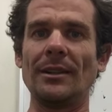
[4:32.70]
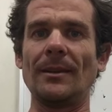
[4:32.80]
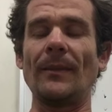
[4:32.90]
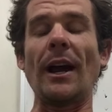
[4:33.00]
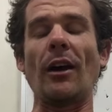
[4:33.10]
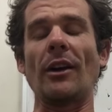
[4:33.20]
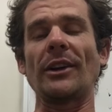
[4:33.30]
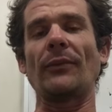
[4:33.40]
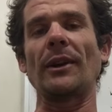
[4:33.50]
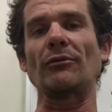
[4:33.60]
Now, I
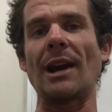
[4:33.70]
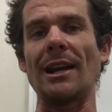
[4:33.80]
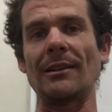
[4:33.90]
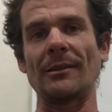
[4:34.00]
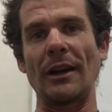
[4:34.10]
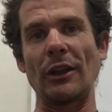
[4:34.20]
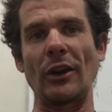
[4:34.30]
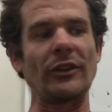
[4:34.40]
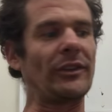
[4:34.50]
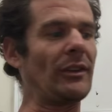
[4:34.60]
definitely rate a lot
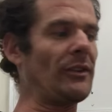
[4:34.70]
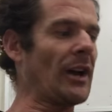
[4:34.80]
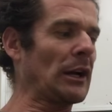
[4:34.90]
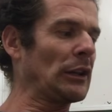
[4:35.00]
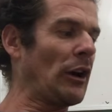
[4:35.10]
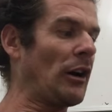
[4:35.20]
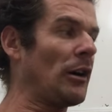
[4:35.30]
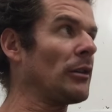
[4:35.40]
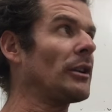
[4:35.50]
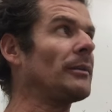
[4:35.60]
of Doug
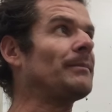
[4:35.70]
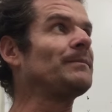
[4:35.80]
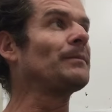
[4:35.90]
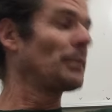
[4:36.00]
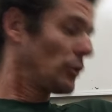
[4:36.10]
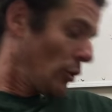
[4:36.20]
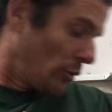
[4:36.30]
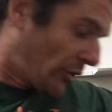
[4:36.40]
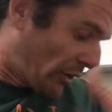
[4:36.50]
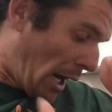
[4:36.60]
Lyle and McDougall
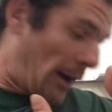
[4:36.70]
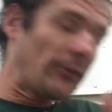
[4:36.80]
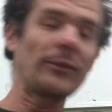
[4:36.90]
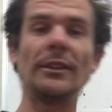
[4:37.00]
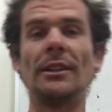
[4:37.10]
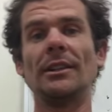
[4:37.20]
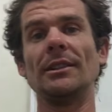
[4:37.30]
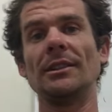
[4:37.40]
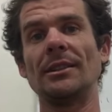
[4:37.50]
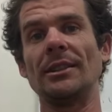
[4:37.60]
stuff,
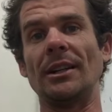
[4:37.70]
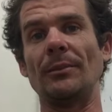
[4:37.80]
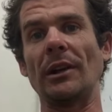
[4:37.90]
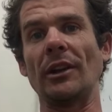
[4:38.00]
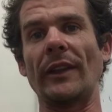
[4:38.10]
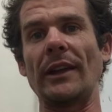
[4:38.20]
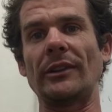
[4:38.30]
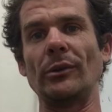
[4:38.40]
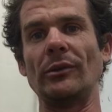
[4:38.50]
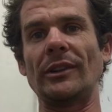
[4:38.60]
you know, but
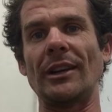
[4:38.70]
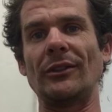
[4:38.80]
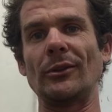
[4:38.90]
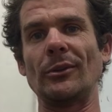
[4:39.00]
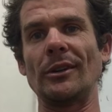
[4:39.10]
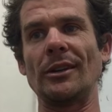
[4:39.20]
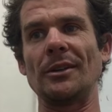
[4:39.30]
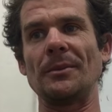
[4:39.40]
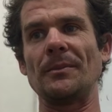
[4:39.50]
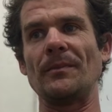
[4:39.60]

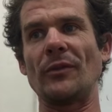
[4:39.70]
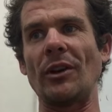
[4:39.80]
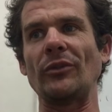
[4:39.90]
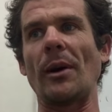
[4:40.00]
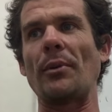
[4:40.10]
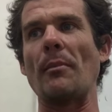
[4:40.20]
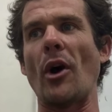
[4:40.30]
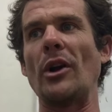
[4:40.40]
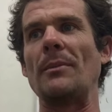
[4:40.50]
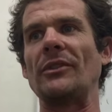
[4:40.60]
the reason why I
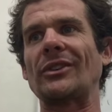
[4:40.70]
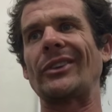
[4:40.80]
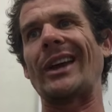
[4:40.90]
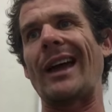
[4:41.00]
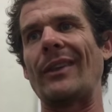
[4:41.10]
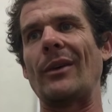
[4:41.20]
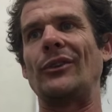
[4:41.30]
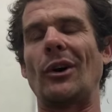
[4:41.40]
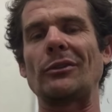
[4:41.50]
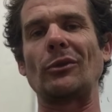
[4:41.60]
promote them is because they have that
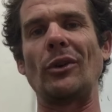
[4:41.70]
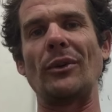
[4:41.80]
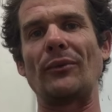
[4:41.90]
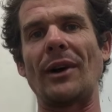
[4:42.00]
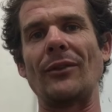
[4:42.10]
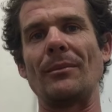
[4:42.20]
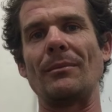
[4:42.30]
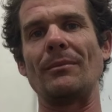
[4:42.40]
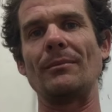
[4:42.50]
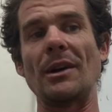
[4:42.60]
doctor word in front of
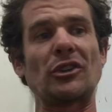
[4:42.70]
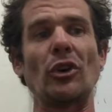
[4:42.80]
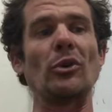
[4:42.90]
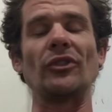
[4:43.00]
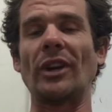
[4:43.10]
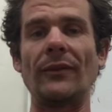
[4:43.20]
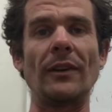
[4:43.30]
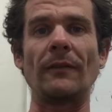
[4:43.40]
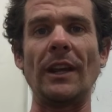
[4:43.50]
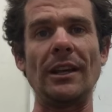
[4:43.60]
them. McDougall's not even a
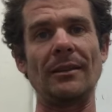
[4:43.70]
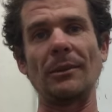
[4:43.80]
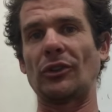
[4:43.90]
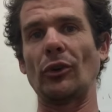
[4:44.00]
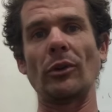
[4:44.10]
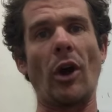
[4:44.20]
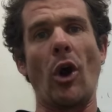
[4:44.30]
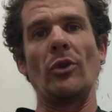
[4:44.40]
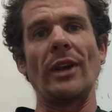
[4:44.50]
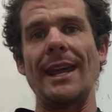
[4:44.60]
vegan. McDougall
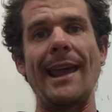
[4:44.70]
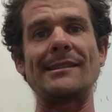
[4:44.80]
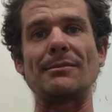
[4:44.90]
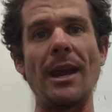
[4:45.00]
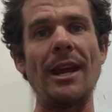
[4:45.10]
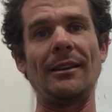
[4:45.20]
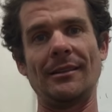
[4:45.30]
only, he eats meat.